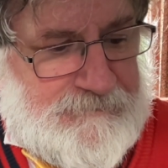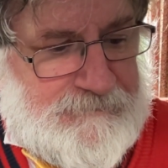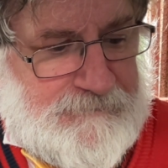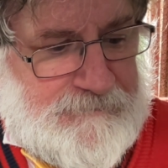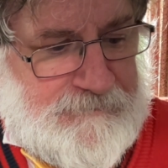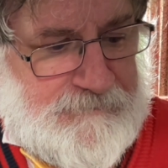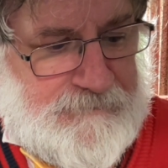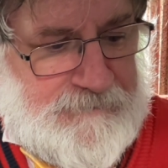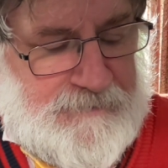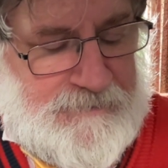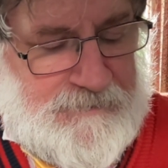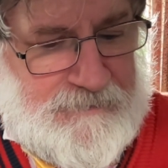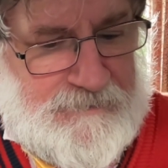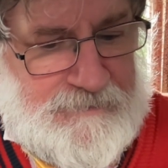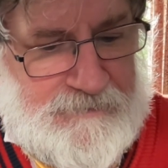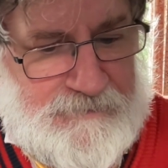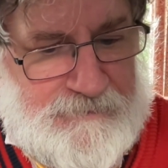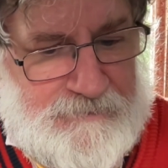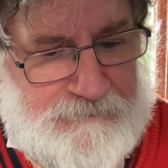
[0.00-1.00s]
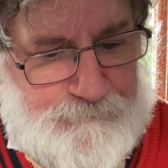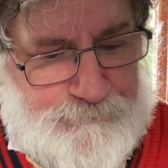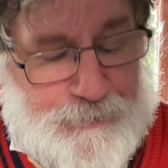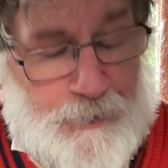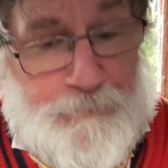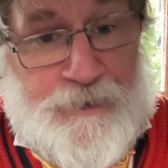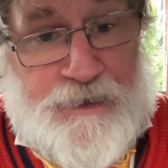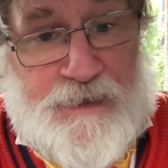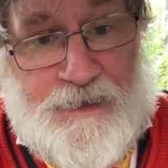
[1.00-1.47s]
the
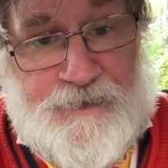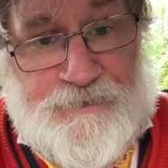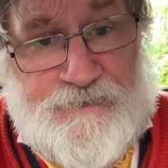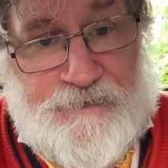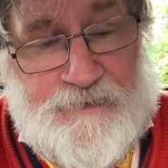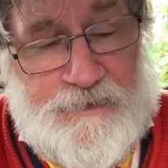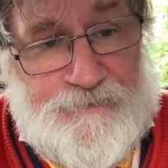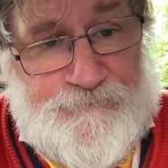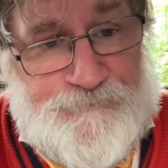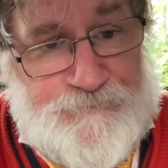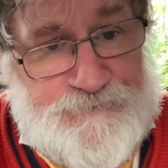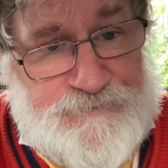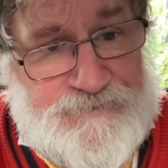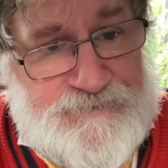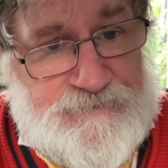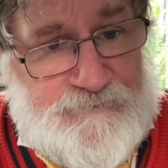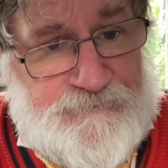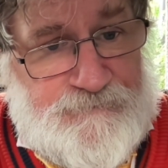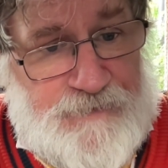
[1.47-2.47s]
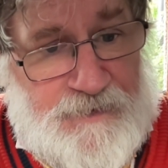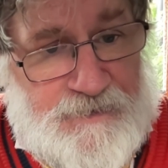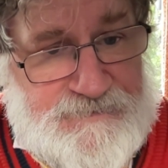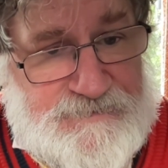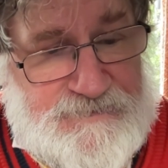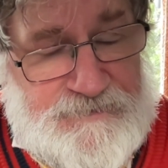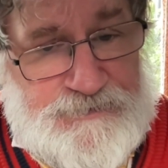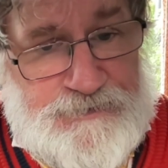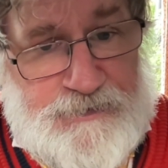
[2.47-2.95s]
propaganda efforts of
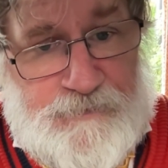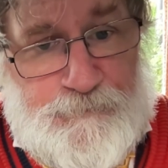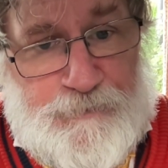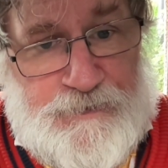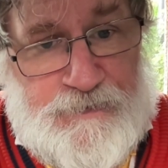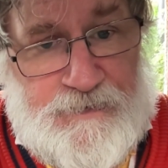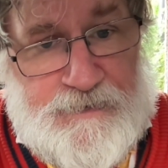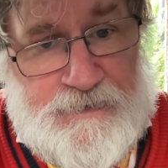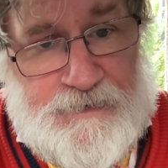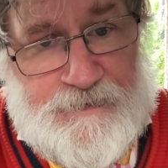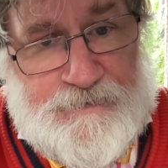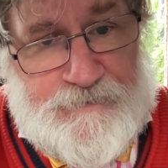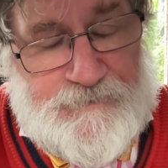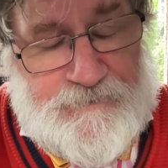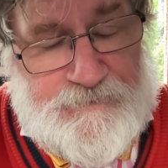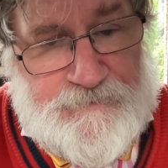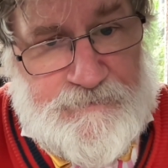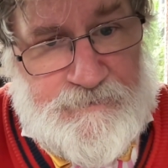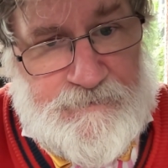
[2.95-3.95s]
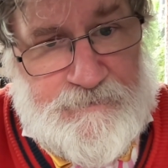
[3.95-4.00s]
Nazi Germany and